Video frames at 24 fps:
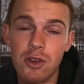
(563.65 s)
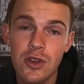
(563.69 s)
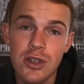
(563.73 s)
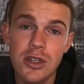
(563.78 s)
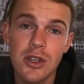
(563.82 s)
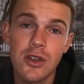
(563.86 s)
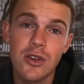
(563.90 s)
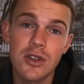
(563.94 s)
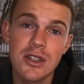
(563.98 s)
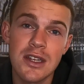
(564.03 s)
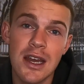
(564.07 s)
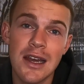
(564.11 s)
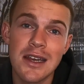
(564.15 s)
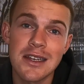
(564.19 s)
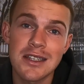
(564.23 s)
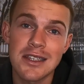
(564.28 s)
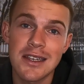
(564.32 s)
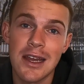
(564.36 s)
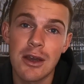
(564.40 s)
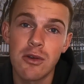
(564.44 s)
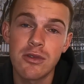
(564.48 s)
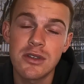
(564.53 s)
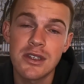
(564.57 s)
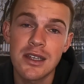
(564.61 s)
I used to use that at
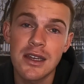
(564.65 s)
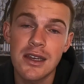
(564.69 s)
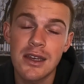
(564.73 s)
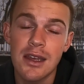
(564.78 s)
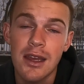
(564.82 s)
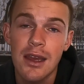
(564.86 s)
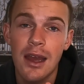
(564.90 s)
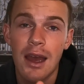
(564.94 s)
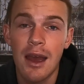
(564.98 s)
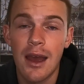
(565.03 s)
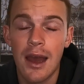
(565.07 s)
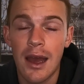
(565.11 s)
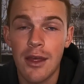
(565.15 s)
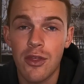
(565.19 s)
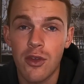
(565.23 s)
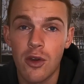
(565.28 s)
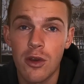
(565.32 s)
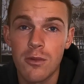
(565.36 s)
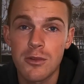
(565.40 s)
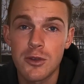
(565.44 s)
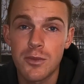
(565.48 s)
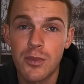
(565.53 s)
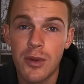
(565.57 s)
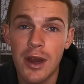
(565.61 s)
Celtic. I
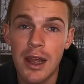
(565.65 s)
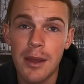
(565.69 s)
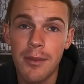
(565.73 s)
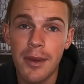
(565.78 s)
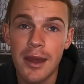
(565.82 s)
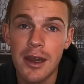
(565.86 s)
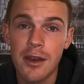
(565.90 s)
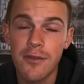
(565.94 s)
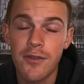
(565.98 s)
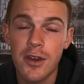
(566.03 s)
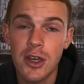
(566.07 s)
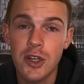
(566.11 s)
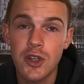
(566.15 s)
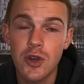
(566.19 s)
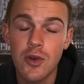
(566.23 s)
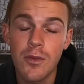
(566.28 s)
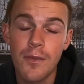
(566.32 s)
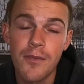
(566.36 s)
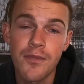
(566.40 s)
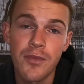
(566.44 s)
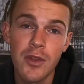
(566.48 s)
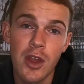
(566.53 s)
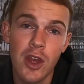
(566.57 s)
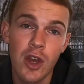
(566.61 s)
thought it was pretty
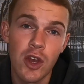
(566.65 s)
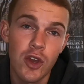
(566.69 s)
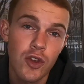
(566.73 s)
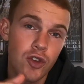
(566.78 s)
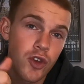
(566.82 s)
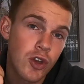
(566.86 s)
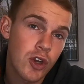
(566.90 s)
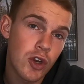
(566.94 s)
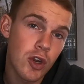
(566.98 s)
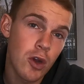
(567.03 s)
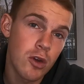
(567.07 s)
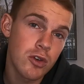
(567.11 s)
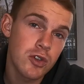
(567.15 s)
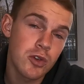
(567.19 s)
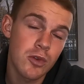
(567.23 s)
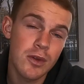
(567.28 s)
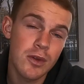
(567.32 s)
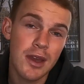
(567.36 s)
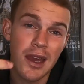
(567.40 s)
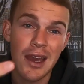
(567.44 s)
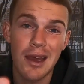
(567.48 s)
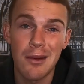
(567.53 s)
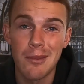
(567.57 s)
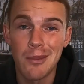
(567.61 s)
beneficial. You can also
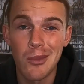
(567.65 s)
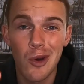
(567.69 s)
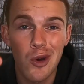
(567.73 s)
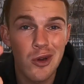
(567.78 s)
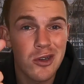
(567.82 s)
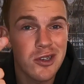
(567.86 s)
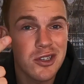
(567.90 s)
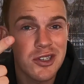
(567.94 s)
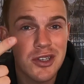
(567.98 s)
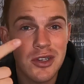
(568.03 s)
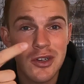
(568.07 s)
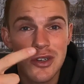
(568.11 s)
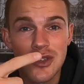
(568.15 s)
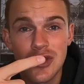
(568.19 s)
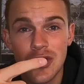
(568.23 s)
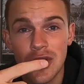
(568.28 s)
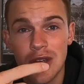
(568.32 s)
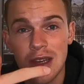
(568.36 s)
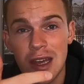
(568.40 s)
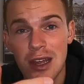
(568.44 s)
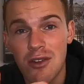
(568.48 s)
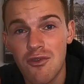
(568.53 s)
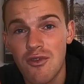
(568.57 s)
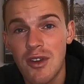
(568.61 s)
get Monsters, you
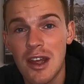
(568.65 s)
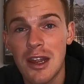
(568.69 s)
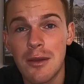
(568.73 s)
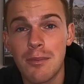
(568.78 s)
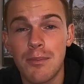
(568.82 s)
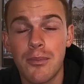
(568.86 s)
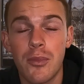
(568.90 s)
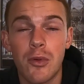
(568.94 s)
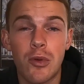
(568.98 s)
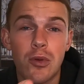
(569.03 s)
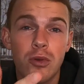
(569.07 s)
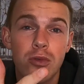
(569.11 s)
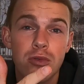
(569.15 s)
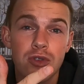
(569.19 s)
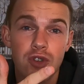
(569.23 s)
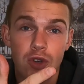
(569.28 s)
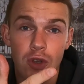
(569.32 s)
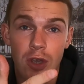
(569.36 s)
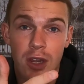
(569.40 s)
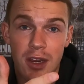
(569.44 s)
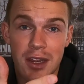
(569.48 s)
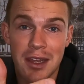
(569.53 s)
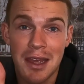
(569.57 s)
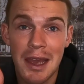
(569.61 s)
can get Red Bulls,
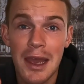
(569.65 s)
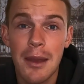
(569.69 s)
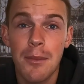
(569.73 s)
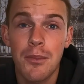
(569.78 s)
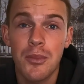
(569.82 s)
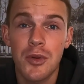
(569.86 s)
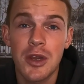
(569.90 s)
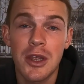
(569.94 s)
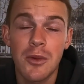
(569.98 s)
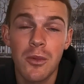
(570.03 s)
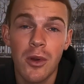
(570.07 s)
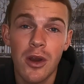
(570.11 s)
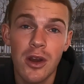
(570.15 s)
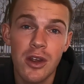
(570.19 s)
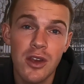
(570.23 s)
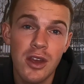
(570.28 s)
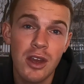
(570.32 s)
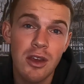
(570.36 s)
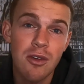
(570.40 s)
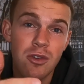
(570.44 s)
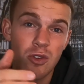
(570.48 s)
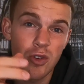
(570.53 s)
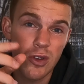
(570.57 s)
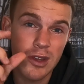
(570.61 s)
you can get
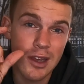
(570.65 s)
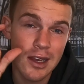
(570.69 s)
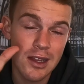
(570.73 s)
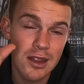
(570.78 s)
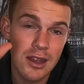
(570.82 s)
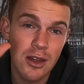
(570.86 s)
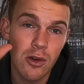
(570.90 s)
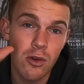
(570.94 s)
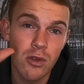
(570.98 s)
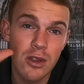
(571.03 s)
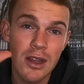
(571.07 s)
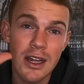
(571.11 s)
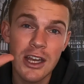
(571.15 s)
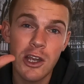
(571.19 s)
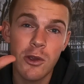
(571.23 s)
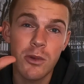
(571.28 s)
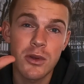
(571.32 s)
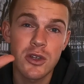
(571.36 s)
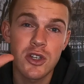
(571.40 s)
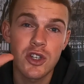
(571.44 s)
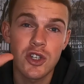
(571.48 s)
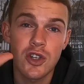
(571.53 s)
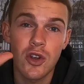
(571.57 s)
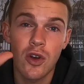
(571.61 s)
pre-workout, you can get little
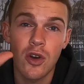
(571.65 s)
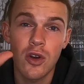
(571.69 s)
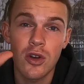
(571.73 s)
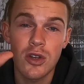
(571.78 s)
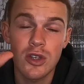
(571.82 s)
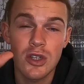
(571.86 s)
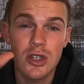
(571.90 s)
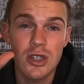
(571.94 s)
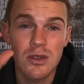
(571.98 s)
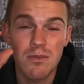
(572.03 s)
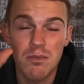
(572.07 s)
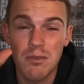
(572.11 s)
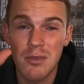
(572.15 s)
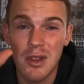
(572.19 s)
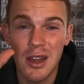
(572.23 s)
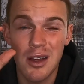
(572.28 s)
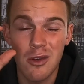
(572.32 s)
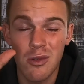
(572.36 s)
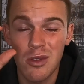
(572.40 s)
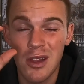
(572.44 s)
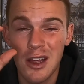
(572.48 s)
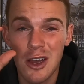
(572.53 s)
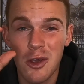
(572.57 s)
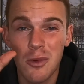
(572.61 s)
liquid shots,
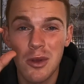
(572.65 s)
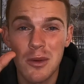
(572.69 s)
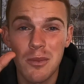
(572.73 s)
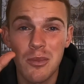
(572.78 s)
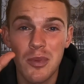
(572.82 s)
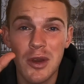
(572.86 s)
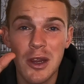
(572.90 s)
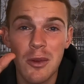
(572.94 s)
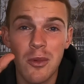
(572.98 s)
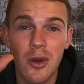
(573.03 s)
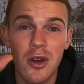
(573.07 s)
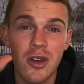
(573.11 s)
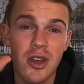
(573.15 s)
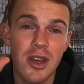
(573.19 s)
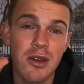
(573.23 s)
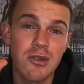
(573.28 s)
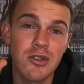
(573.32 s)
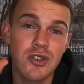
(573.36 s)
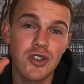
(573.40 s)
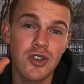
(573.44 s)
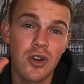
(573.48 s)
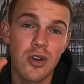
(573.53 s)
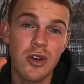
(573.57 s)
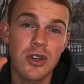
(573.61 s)
little liquid
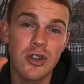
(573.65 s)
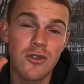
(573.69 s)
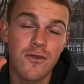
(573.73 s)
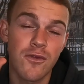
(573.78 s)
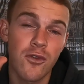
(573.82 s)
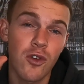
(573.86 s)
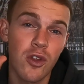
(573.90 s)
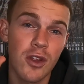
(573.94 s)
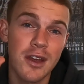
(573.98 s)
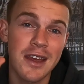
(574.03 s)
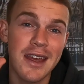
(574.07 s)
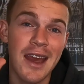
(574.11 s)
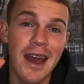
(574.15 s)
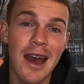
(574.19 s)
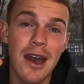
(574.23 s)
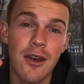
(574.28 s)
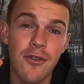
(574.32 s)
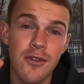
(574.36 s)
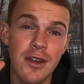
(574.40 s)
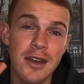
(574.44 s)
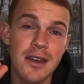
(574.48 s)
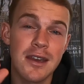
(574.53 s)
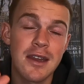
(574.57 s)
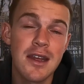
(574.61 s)
pre-workout shots full of
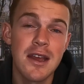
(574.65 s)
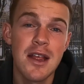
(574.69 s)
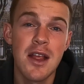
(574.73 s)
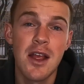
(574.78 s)
caffeine.